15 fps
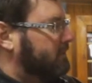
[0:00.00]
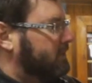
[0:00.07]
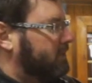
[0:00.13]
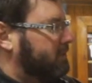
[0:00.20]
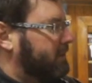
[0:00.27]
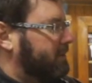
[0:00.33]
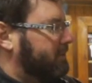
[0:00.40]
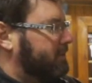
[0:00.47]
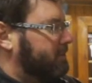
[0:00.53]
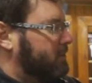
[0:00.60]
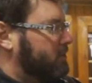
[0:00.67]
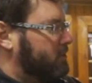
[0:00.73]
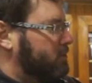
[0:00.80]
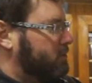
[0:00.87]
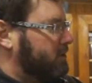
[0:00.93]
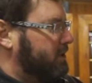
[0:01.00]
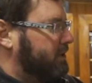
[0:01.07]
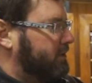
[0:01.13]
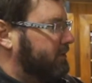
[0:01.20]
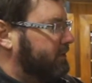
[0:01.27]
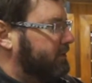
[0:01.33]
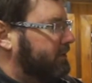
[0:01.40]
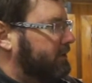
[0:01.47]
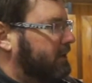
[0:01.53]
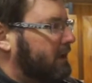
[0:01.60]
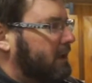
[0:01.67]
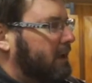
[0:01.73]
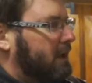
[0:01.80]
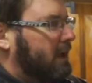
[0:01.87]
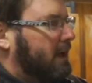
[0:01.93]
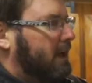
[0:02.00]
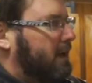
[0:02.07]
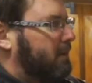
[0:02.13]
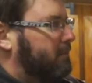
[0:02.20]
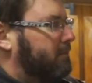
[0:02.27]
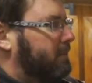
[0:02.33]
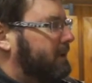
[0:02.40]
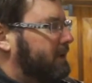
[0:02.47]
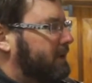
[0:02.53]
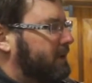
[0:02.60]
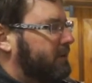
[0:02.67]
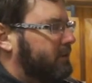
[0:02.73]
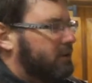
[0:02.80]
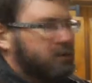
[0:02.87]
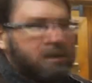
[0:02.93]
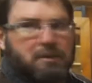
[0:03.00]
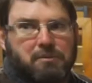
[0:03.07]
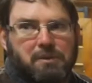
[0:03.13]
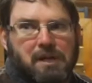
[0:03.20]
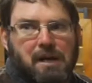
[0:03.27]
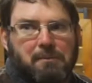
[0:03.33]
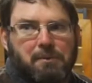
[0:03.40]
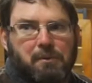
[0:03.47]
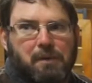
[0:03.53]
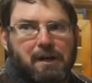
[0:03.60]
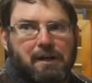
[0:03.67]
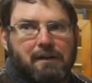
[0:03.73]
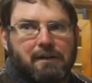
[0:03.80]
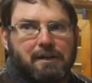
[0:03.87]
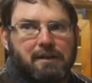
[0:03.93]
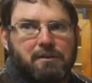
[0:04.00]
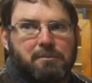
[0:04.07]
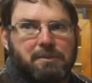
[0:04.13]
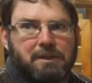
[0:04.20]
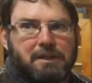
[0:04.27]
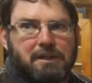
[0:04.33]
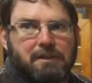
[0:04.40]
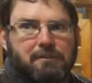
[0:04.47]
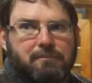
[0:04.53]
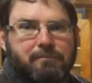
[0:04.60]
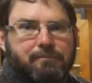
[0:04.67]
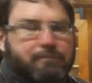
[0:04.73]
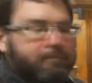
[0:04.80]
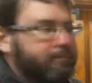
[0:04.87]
sometimes up to 2 years. But it is all done with copper wire, and it'll be a